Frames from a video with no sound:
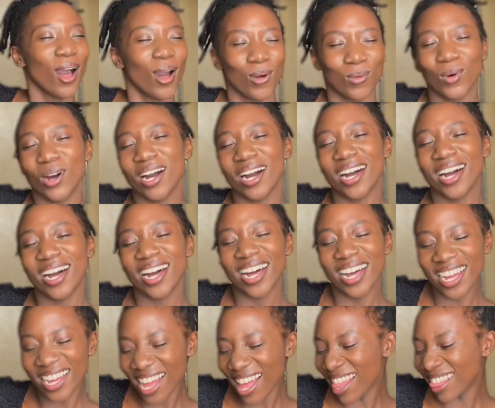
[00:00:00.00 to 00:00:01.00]
One
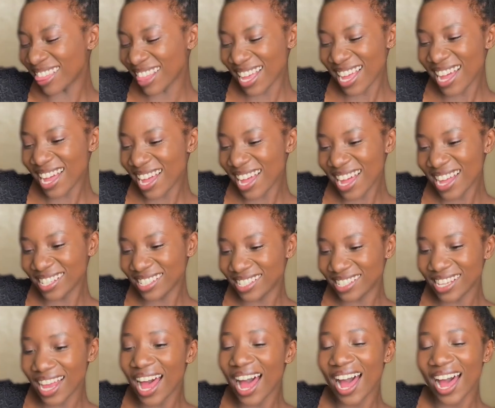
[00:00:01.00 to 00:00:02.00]
last
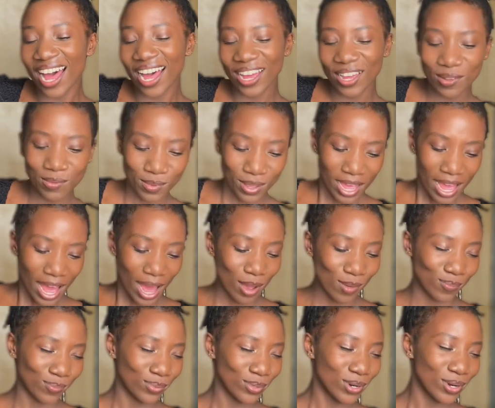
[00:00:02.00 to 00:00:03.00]
time, I
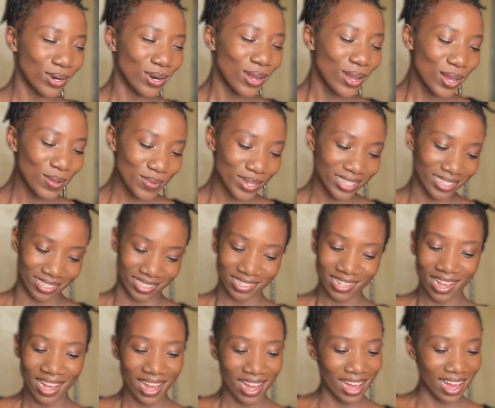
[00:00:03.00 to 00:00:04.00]
promise.
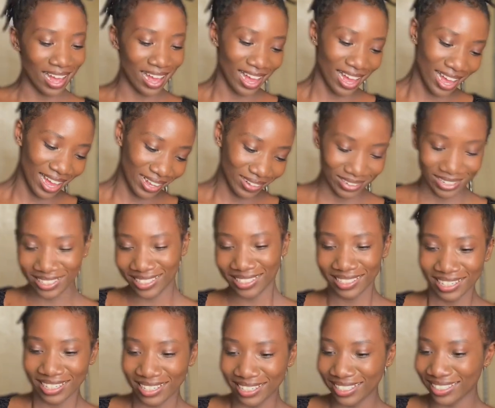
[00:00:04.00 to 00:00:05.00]
I
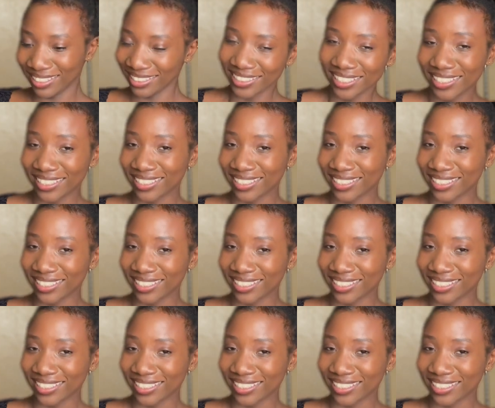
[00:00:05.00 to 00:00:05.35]
got